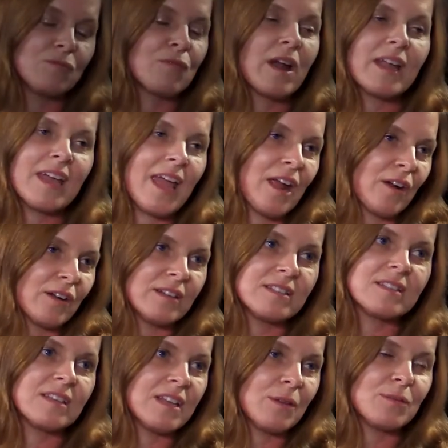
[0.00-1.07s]
running
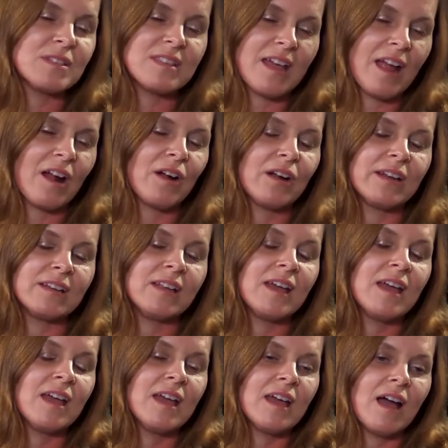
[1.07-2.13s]
errands, and he was there, and
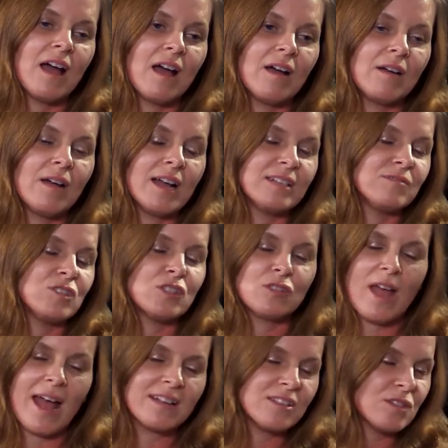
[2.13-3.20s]
I just
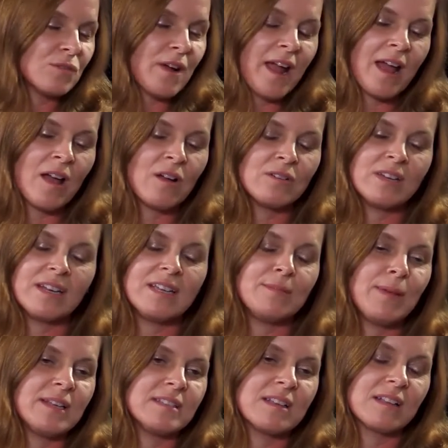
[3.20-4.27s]
asked around, and he
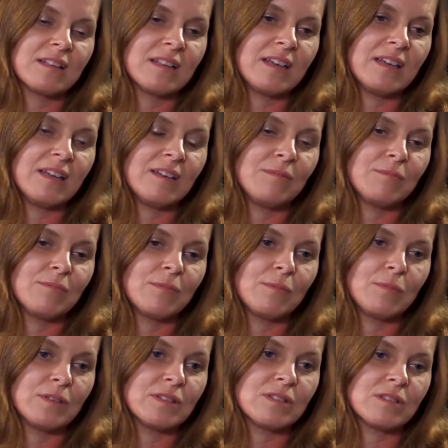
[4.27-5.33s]
basically
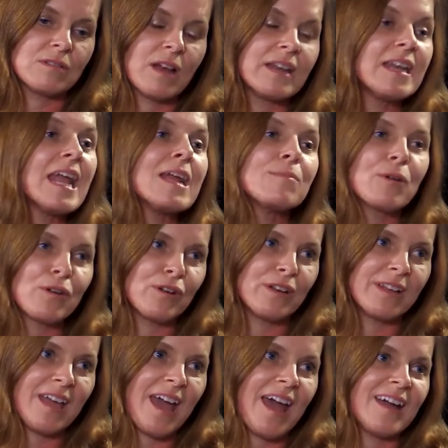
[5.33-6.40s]
was a
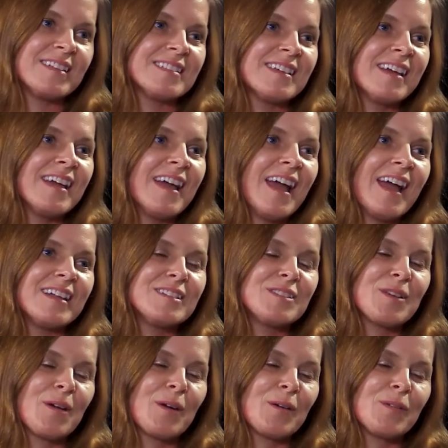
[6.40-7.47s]
neighborhood cat. And
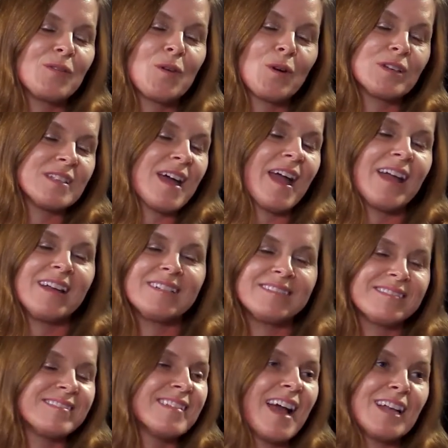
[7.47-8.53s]
so, of course, I
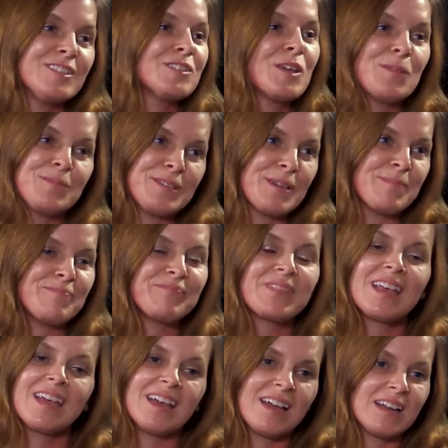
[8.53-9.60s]
scooped him,
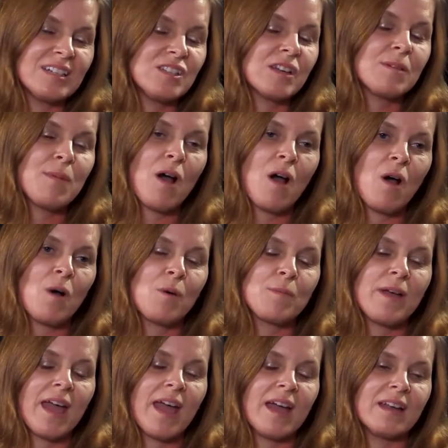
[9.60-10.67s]
and I took him home,
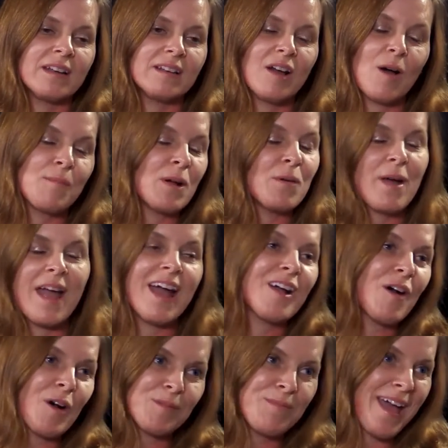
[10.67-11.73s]
and on my way, I
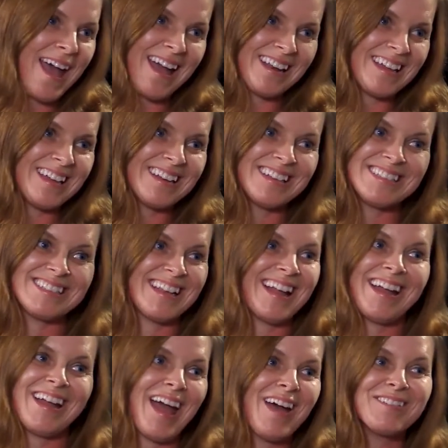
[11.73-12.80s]
called Patty, and I said,
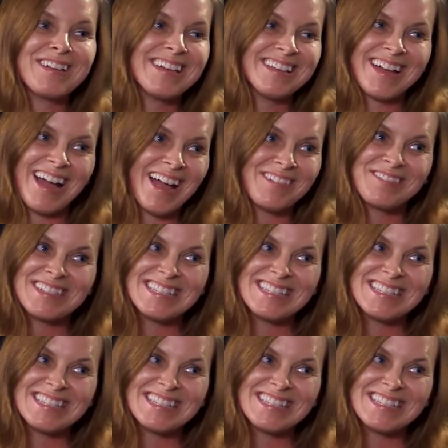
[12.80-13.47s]
I have